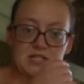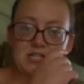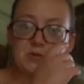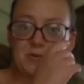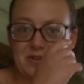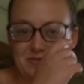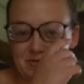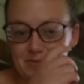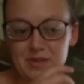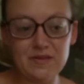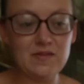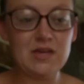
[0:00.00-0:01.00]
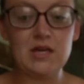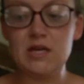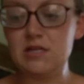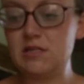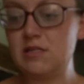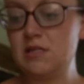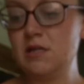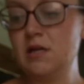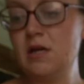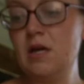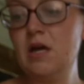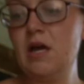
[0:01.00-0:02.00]
She went from giving us
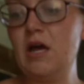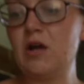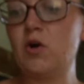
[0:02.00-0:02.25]
a